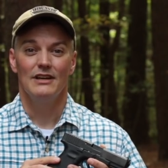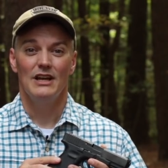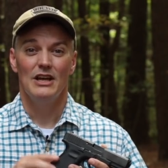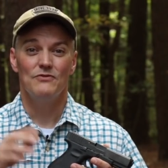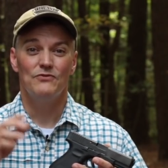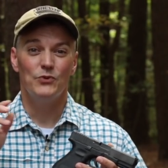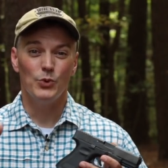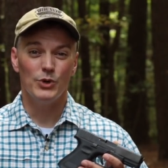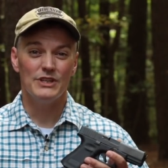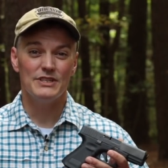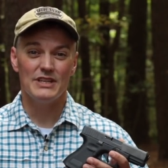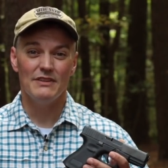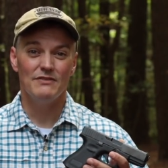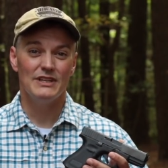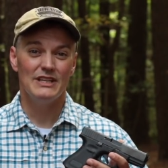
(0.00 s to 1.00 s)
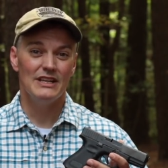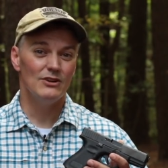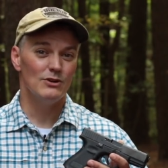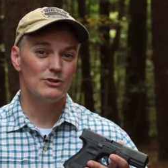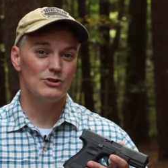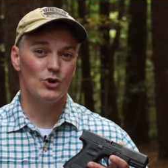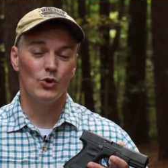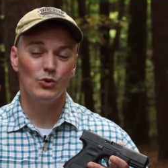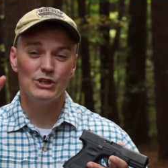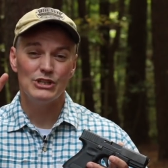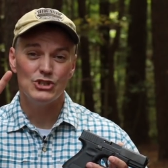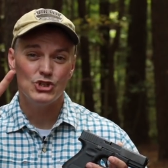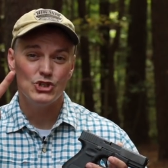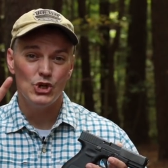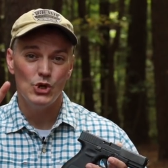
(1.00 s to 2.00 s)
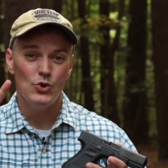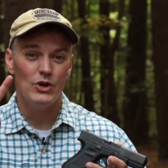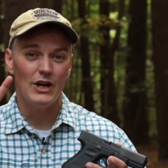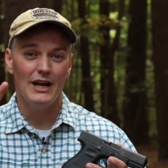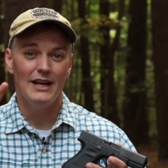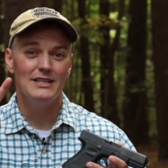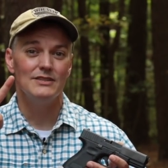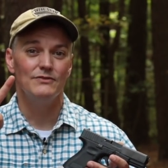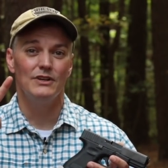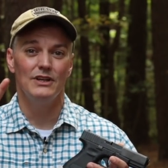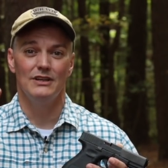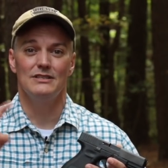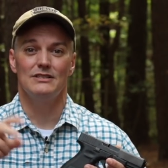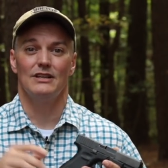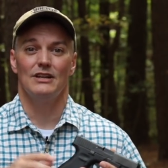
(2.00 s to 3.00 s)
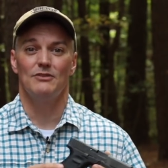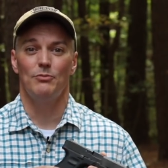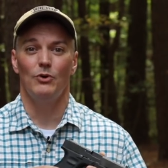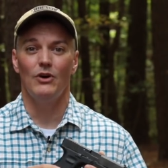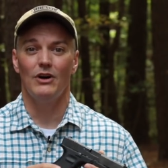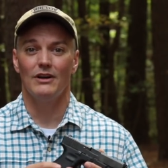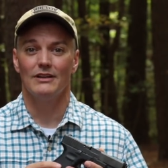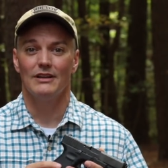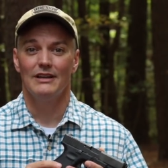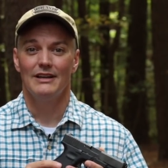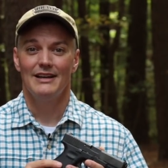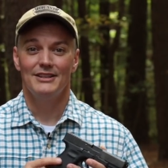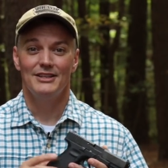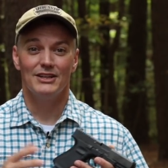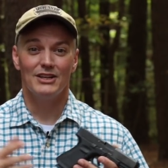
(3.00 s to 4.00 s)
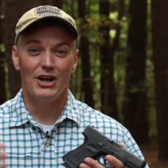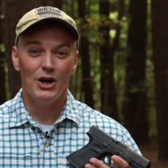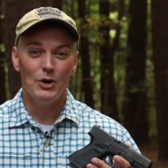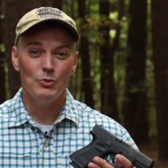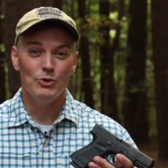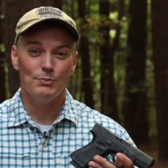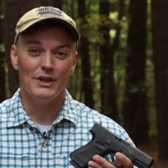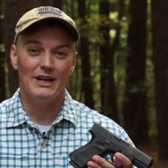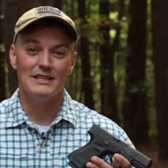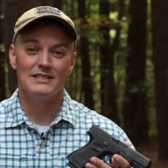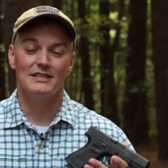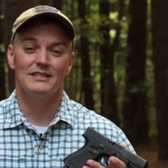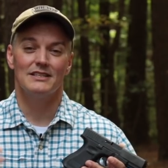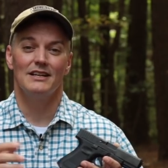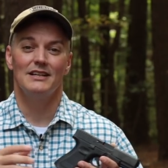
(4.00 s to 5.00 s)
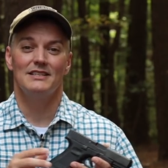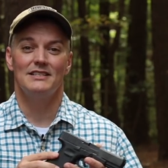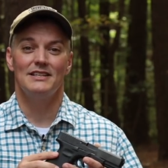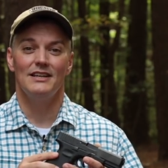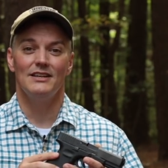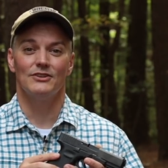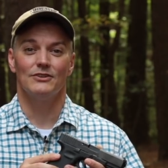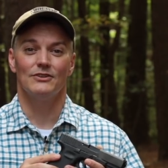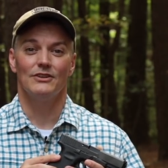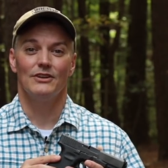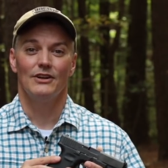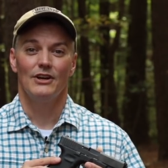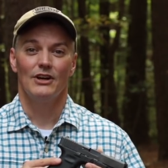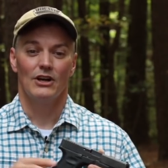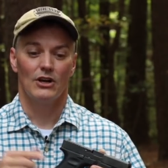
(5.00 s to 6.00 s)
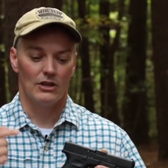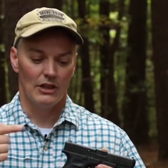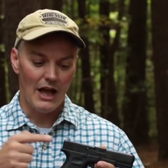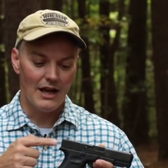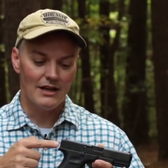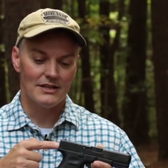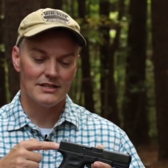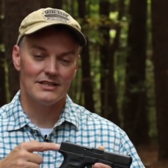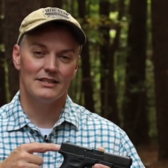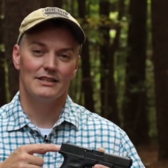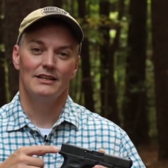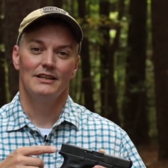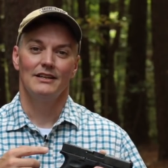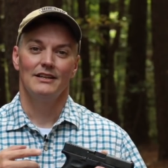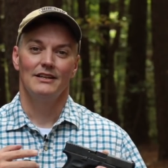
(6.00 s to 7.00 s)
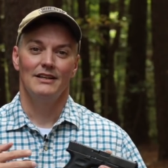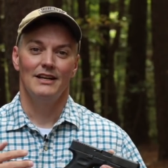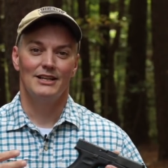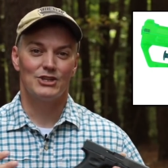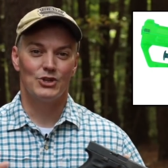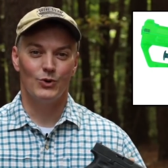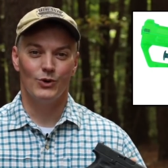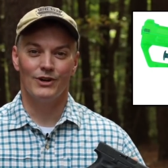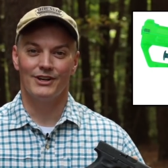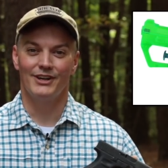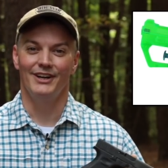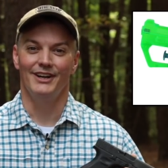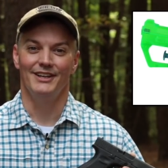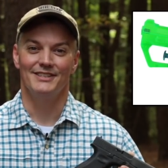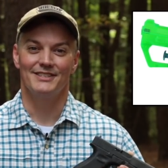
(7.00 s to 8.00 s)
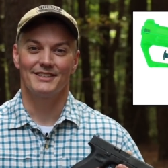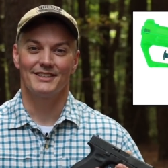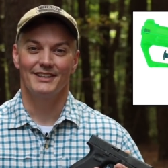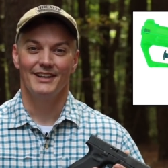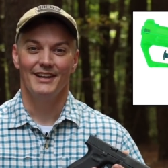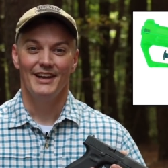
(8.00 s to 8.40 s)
In forty-seven years, there are only two kinds of guns that I bought that come with plastic sights standard: Glocks and square guns.